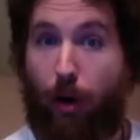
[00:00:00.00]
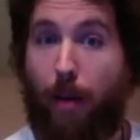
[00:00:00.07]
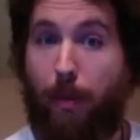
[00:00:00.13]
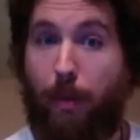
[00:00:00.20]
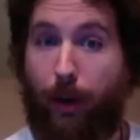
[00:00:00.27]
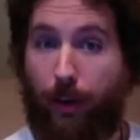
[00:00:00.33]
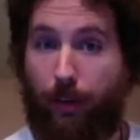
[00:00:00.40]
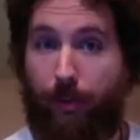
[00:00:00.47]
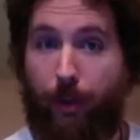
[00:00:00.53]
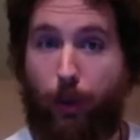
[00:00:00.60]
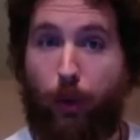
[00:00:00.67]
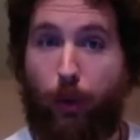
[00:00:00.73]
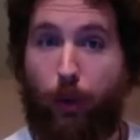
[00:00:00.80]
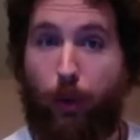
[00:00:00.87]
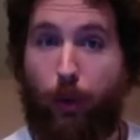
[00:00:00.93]
Your
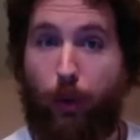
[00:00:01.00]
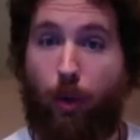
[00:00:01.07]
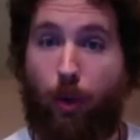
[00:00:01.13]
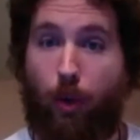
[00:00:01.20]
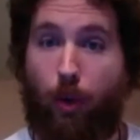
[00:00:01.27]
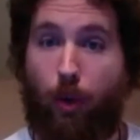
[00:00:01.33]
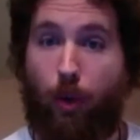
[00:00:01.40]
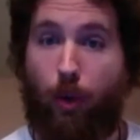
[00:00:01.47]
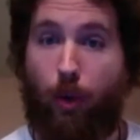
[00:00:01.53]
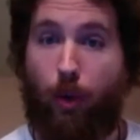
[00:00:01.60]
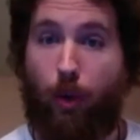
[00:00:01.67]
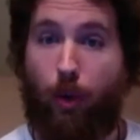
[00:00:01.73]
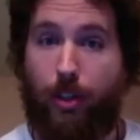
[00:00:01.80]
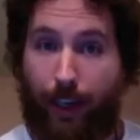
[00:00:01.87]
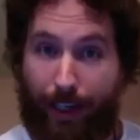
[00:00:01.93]
primary fuel
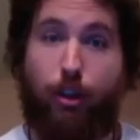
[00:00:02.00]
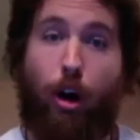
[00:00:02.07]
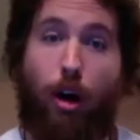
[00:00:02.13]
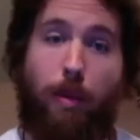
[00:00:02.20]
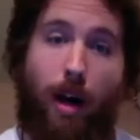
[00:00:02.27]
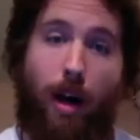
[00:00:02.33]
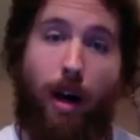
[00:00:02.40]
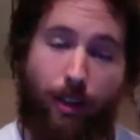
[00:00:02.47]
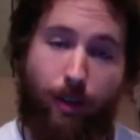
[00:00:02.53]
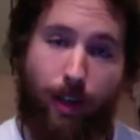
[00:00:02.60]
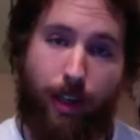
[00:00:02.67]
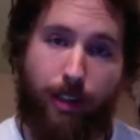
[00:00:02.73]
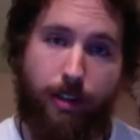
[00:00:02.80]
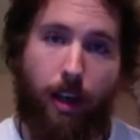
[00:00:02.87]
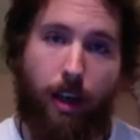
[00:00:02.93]
source is
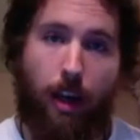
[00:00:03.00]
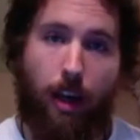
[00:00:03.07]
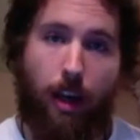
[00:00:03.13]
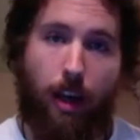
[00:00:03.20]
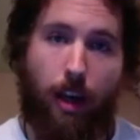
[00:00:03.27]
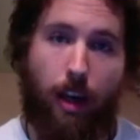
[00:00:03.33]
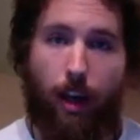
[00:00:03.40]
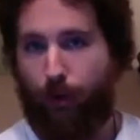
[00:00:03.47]
carbohydrates.